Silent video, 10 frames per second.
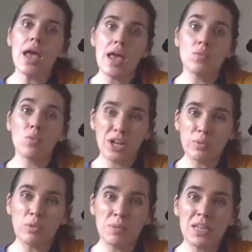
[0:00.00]
And it
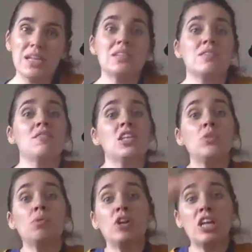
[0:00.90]
will be is a video
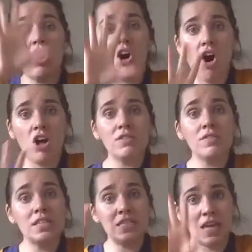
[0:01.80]
putting all of
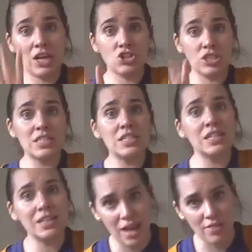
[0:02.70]
these sections
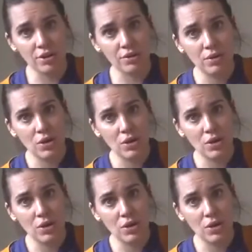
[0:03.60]
together.